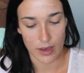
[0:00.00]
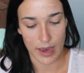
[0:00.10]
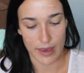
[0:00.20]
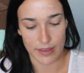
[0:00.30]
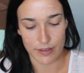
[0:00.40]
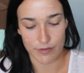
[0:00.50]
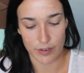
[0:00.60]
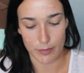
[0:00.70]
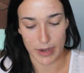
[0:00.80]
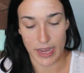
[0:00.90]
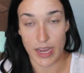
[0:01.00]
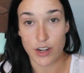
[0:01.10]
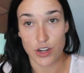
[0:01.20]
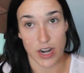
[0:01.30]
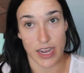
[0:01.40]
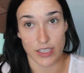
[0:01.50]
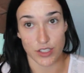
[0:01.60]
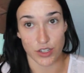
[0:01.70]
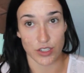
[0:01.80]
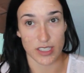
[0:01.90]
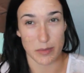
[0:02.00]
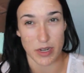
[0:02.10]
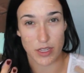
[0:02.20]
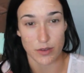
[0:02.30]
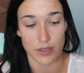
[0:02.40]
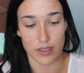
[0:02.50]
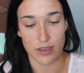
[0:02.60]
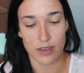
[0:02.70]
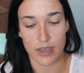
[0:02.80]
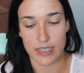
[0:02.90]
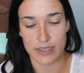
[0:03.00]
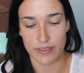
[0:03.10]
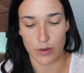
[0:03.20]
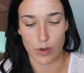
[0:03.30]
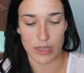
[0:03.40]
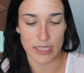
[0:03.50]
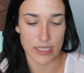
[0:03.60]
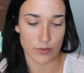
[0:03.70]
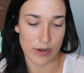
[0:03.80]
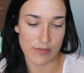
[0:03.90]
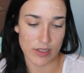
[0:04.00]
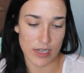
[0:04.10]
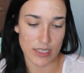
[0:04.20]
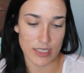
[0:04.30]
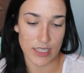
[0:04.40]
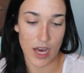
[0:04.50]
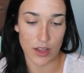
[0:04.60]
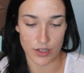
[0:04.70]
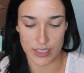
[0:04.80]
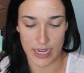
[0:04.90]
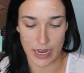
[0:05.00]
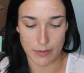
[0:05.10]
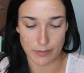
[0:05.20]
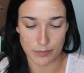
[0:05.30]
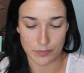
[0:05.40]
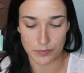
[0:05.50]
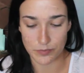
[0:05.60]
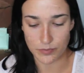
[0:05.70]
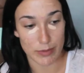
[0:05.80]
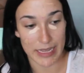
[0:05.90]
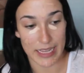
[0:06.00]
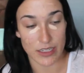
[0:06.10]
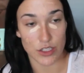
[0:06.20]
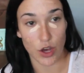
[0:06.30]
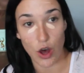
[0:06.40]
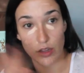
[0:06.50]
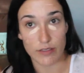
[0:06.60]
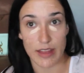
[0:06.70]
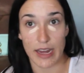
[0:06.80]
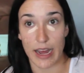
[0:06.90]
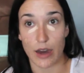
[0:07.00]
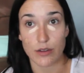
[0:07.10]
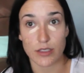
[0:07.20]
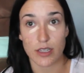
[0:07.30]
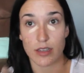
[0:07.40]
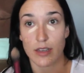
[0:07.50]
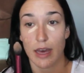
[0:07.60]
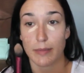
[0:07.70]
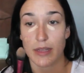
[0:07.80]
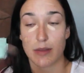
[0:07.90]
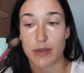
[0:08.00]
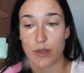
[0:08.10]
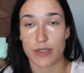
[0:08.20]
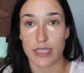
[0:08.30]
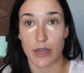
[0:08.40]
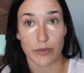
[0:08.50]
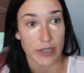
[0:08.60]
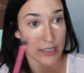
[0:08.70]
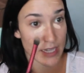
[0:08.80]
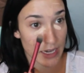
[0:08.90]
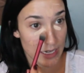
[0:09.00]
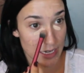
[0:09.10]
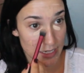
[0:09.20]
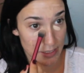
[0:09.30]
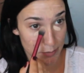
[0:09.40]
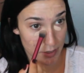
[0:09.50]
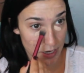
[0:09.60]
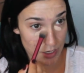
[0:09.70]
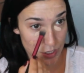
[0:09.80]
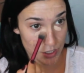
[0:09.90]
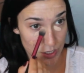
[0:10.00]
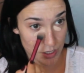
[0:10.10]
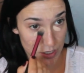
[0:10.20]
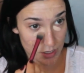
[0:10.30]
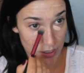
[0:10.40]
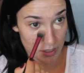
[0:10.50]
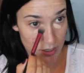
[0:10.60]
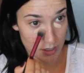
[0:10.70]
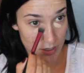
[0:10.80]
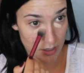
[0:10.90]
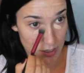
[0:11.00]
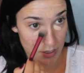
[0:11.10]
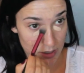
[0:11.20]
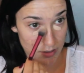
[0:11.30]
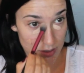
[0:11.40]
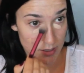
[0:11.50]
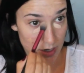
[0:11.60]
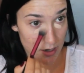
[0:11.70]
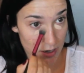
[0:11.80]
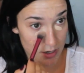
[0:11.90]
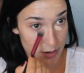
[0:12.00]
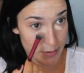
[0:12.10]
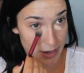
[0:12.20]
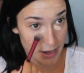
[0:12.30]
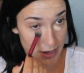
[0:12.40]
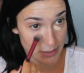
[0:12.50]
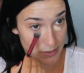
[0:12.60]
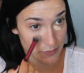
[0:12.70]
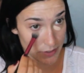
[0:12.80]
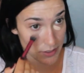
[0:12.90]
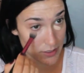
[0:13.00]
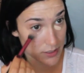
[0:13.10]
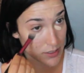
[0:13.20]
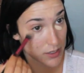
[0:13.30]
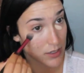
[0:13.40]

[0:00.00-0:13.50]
And then for my under eye circles, I'm going to use a different one. This is Revlon's Color Stay. Blend all of that out. I'm going to be using a Real Techniques brush. And I'll start under my eyes first.